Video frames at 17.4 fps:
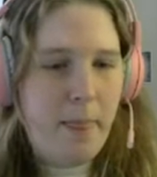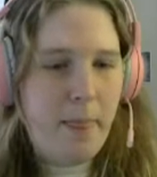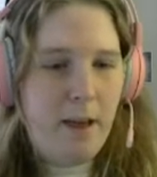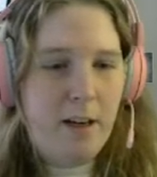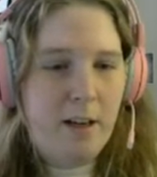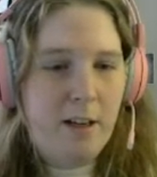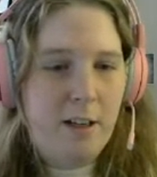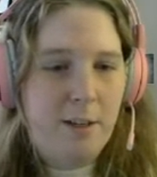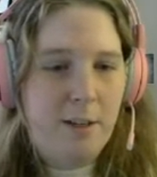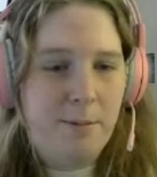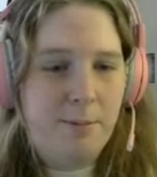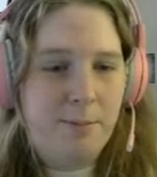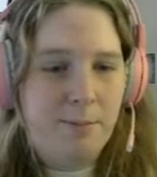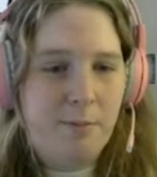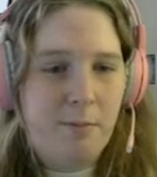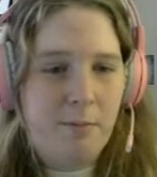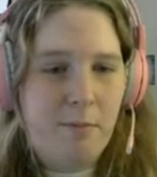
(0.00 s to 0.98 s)

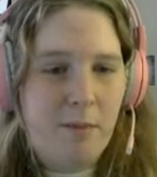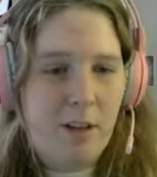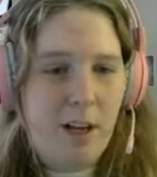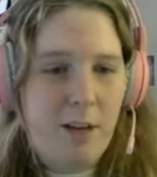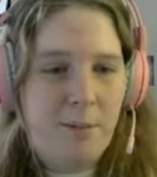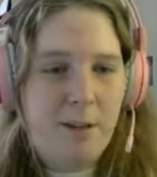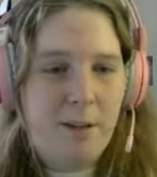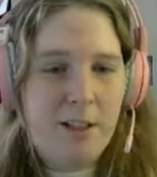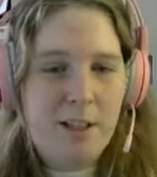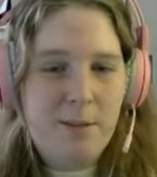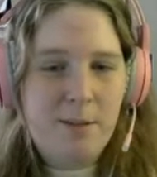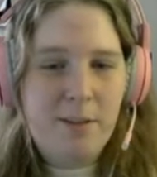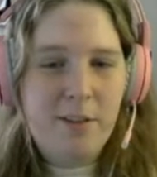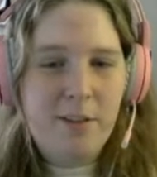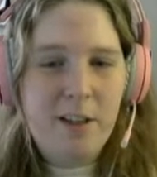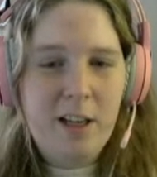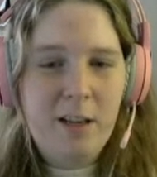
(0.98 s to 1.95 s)
I bought some
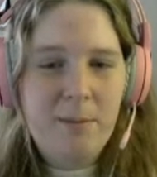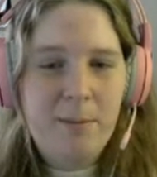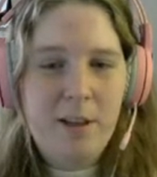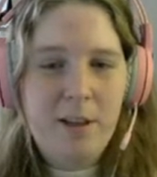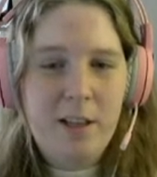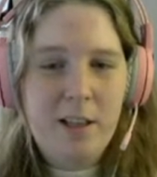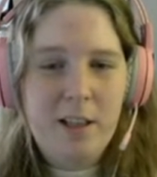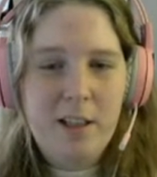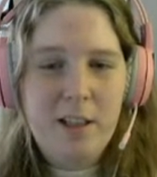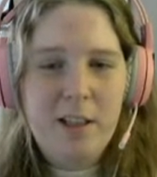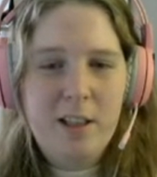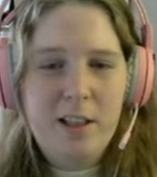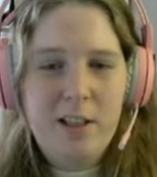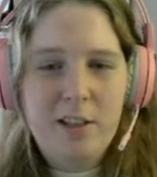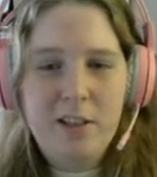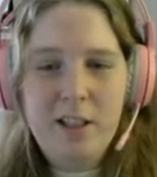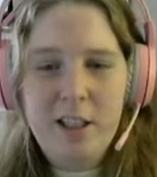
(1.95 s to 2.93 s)
already, but
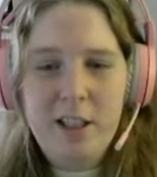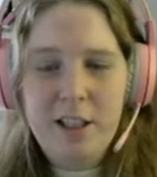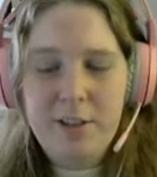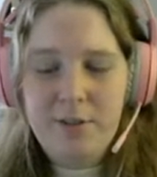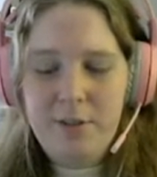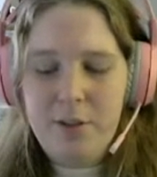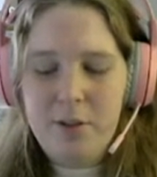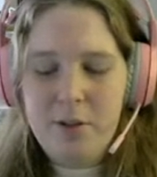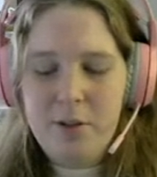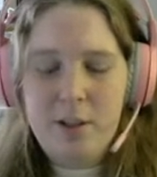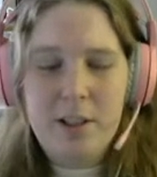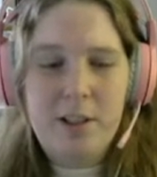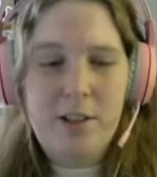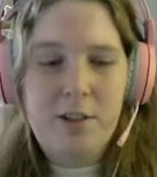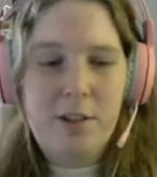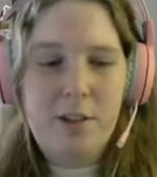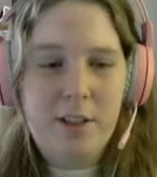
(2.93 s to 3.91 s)
you'll need a few
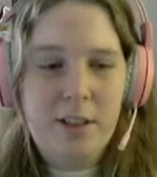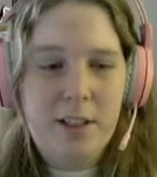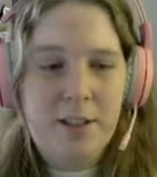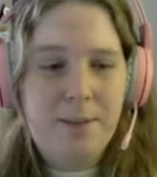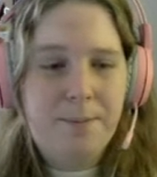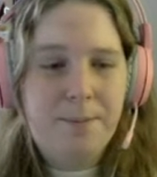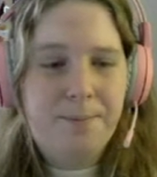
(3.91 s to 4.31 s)
hundred